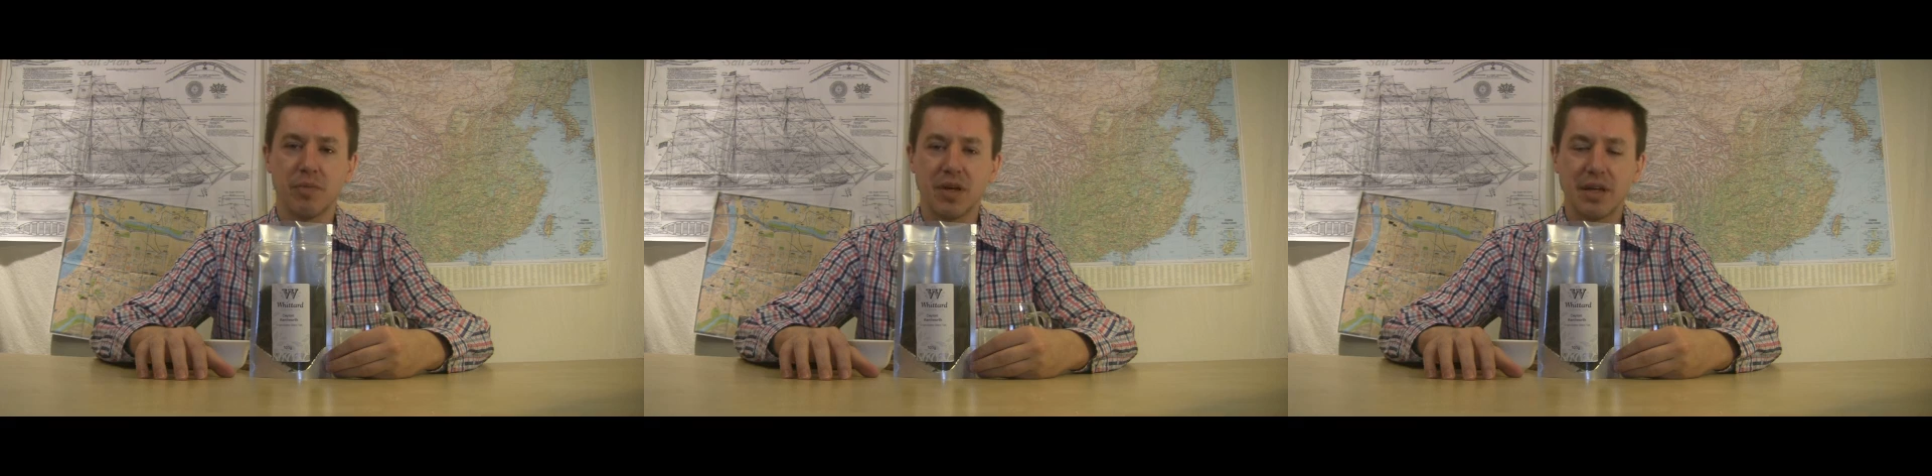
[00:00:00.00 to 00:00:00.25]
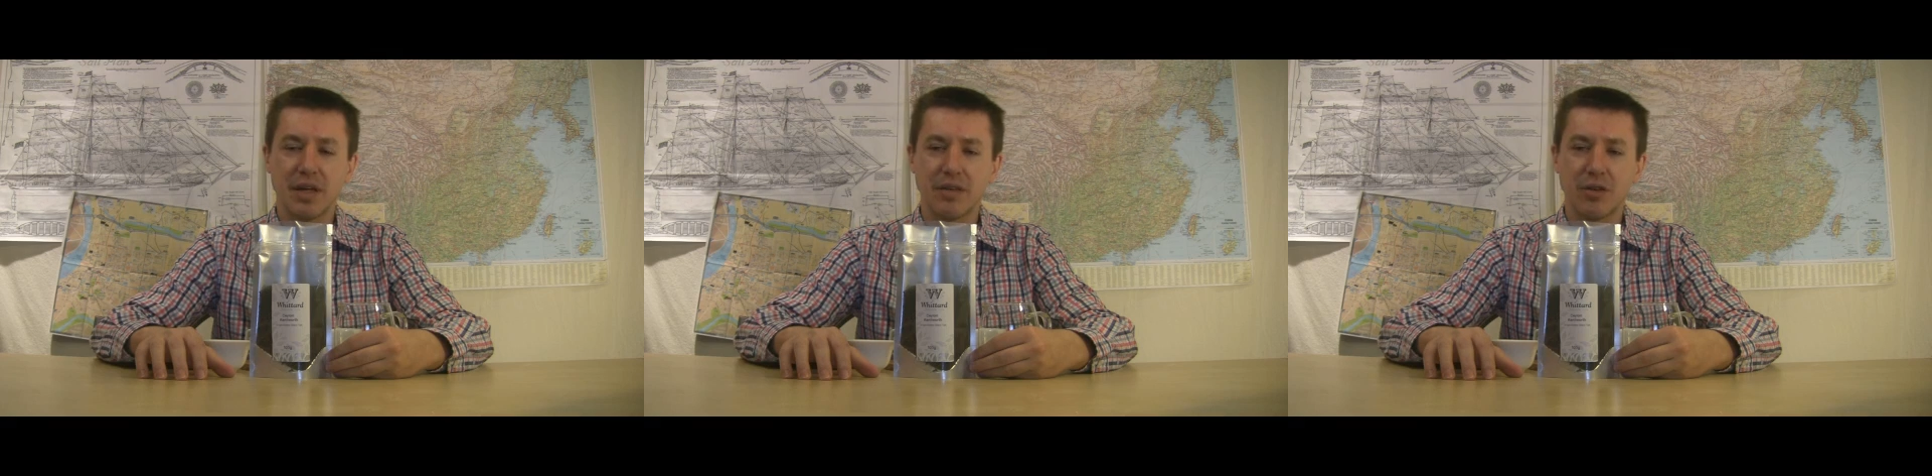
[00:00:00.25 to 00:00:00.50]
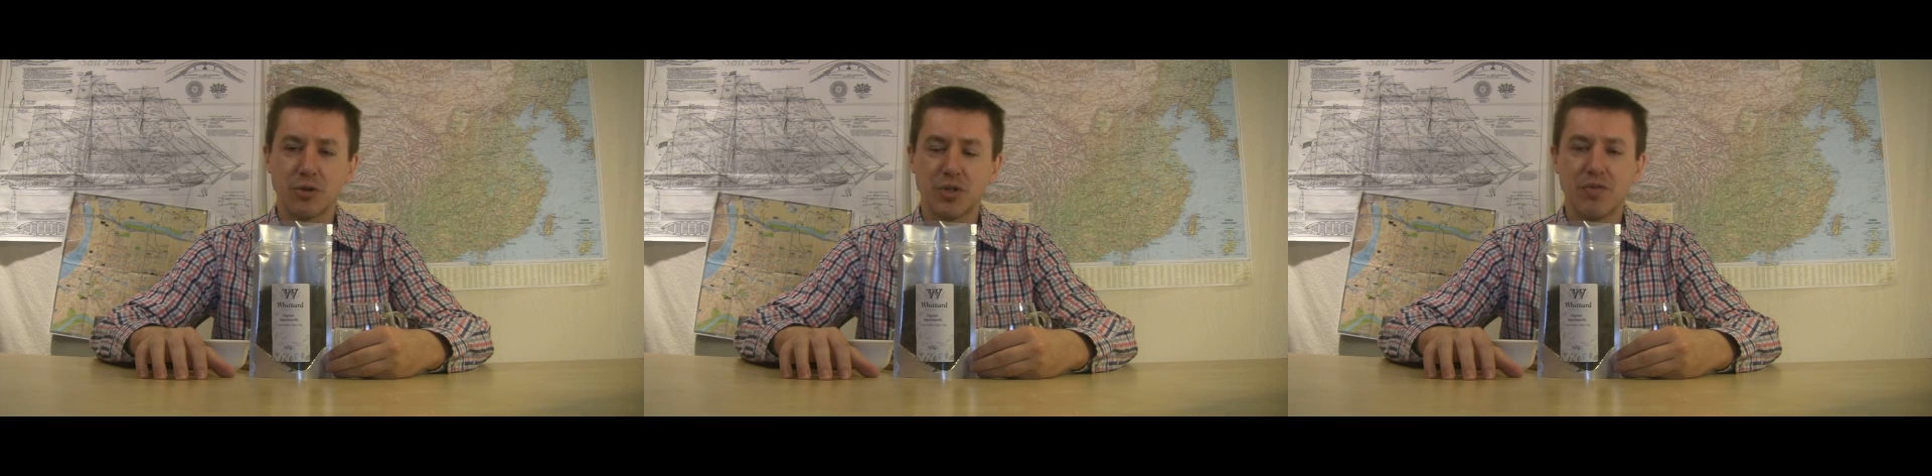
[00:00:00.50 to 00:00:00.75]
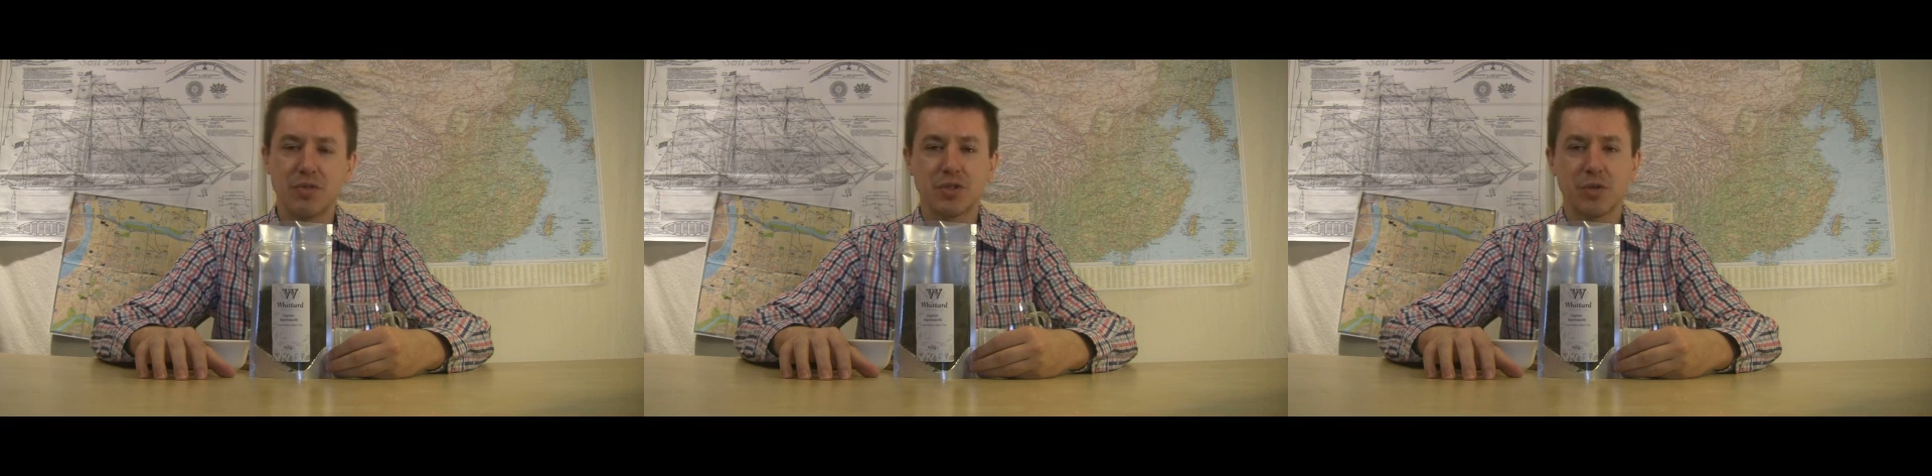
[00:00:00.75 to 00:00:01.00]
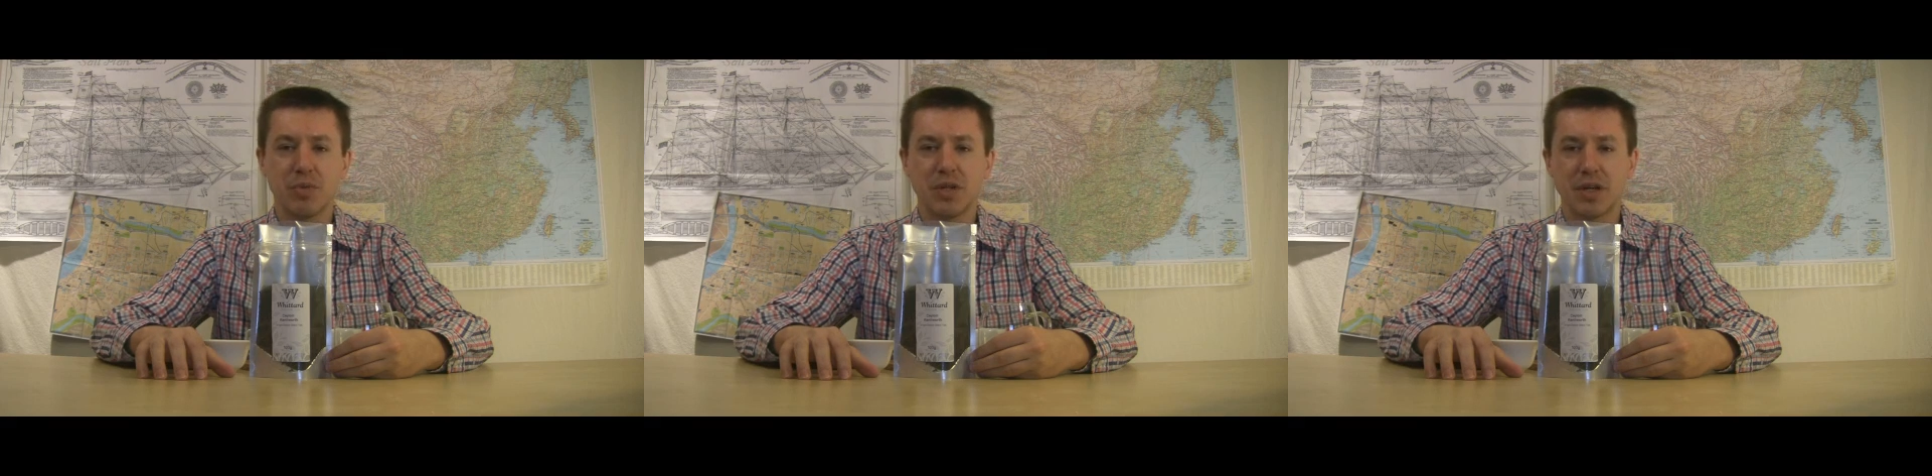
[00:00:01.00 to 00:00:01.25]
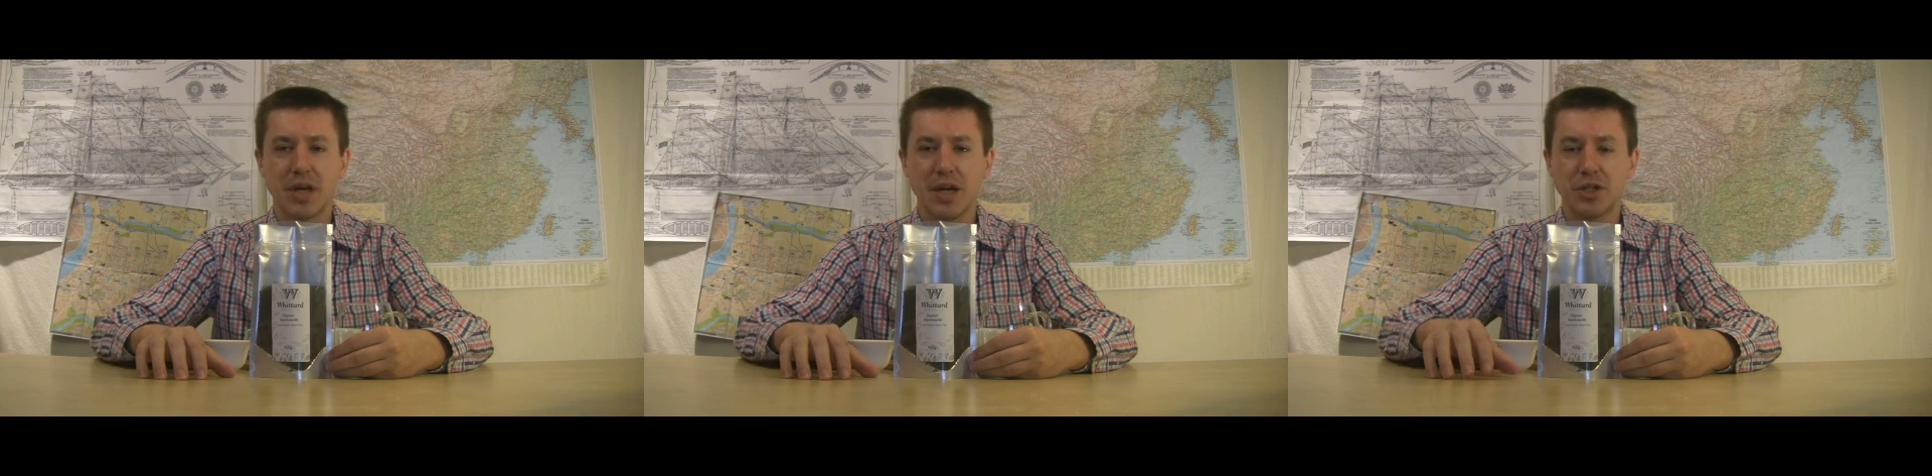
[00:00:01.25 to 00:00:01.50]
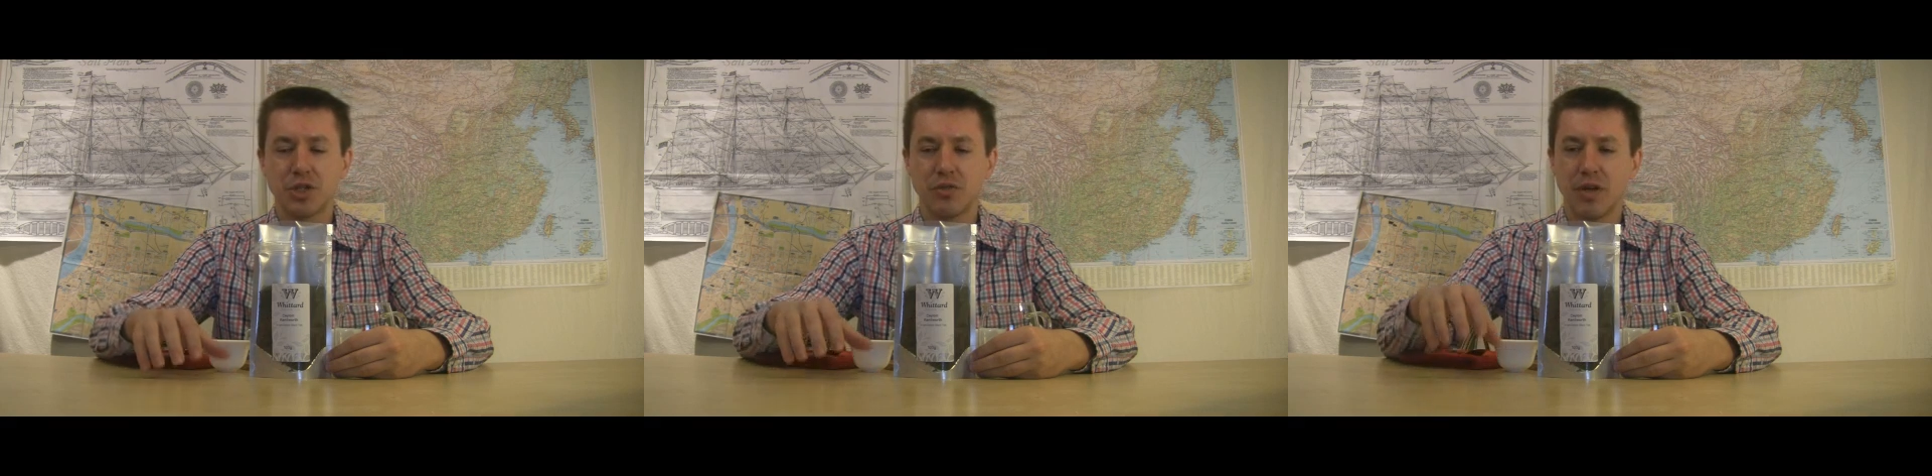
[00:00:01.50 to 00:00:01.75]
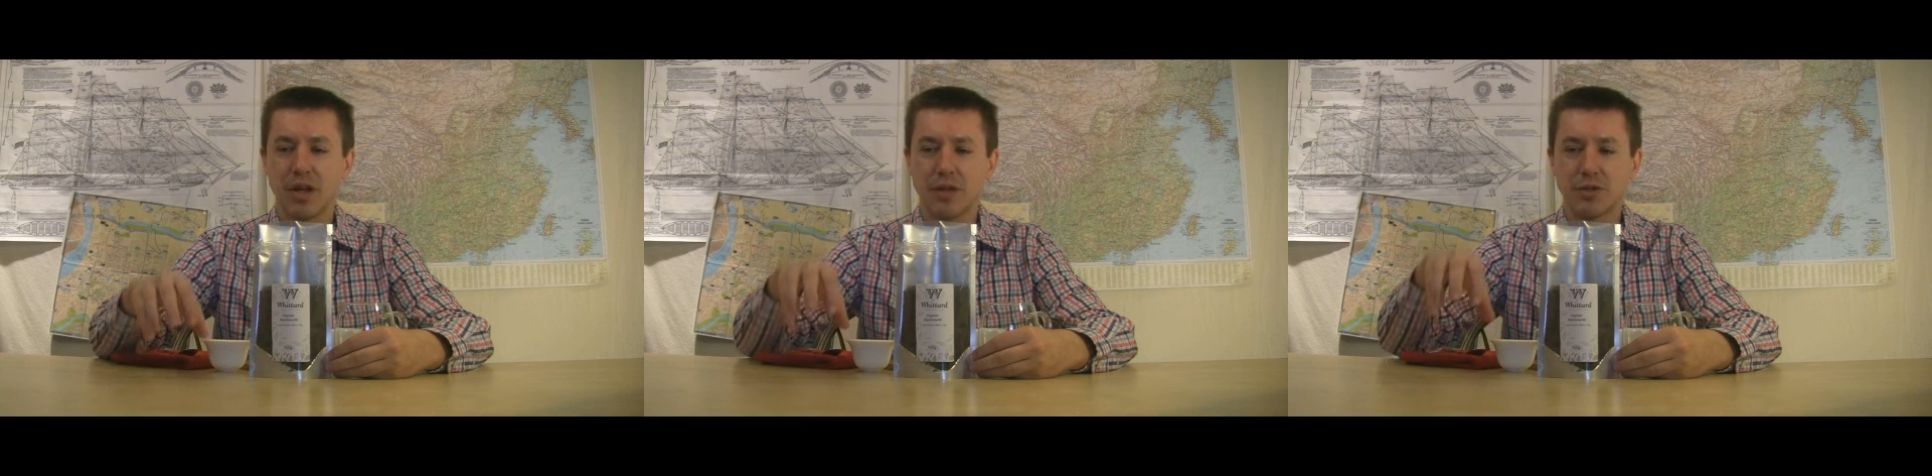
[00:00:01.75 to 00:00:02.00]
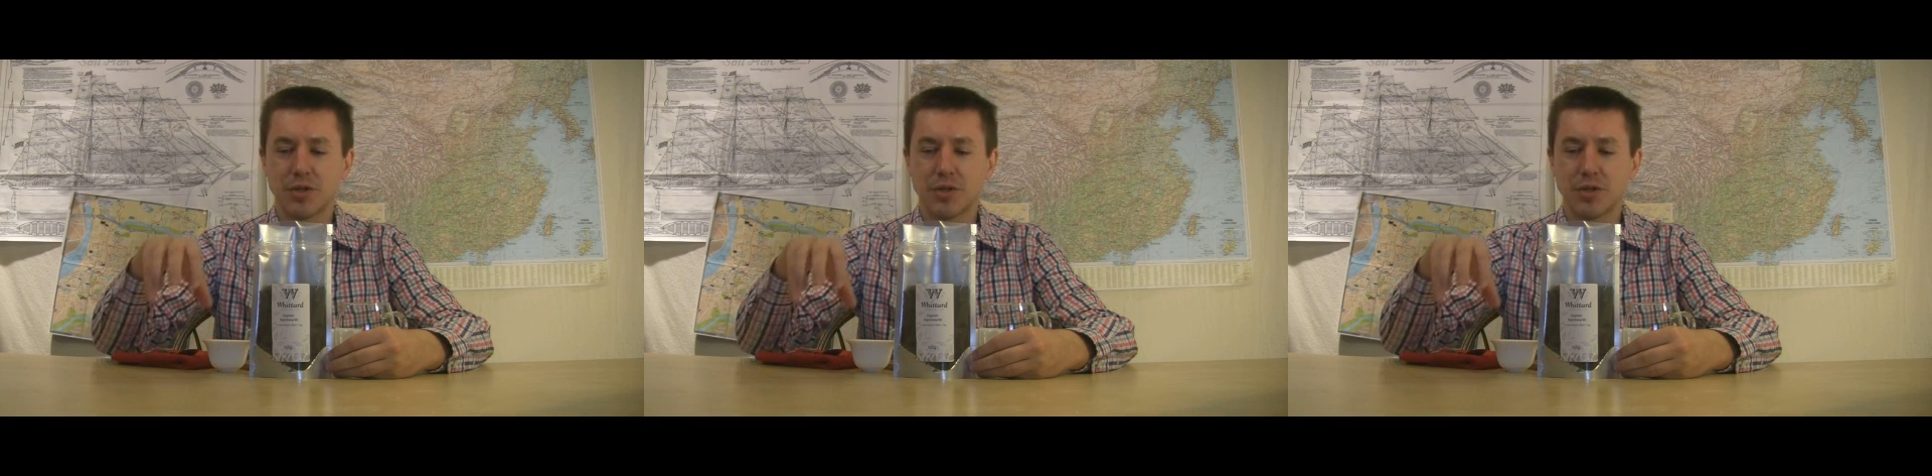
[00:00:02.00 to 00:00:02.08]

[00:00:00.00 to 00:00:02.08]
There's even some indication that